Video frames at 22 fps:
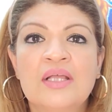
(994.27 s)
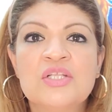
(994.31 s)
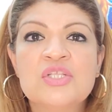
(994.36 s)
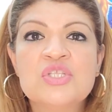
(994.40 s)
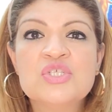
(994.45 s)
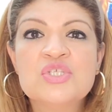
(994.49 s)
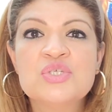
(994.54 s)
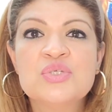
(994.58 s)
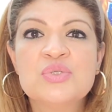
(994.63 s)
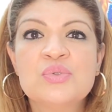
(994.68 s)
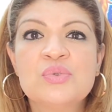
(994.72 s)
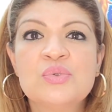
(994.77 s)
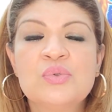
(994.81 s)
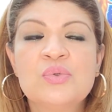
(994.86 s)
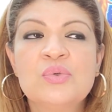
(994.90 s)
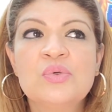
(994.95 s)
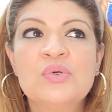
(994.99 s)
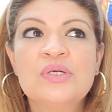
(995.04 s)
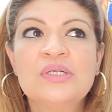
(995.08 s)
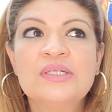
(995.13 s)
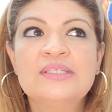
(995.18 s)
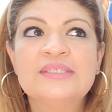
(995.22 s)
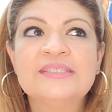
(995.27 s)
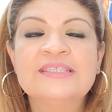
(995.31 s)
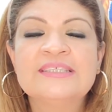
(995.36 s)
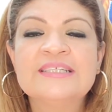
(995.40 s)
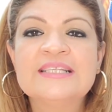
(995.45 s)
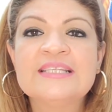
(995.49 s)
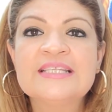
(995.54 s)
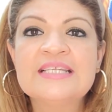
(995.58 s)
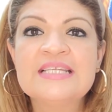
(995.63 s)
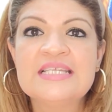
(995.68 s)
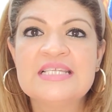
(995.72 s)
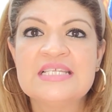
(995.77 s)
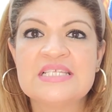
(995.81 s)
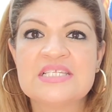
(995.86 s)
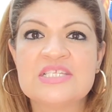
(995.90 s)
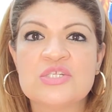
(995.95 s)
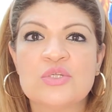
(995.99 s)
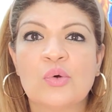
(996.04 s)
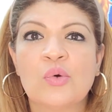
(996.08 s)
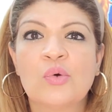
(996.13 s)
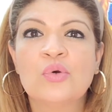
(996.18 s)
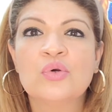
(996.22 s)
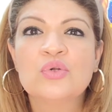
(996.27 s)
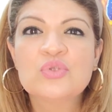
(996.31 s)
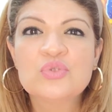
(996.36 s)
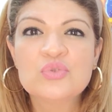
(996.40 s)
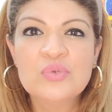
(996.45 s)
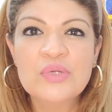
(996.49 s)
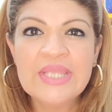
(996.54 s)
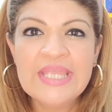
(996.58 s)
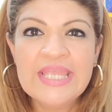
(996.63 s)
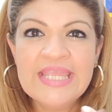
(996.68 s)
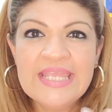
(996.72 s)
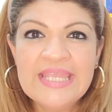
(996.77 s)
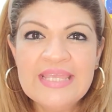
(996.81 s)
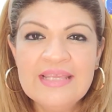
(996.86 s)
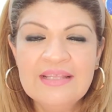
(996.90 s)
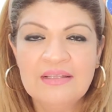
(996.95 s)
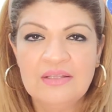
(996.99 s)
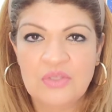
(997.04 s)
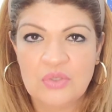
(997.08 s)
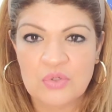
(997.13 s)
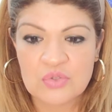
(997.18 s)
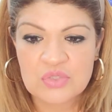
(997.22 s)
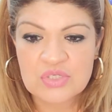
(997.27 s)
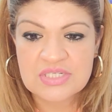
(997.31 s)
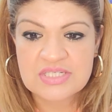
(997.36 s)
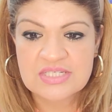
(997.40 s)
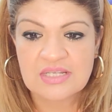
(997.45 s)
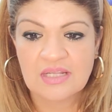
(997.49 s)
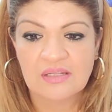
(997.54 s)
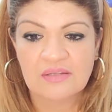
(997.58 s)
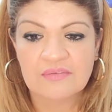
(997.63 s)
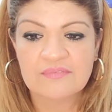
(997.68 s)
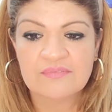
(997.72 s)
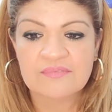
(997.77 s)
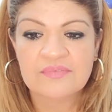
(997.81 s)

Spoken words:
to release or to heal yourself.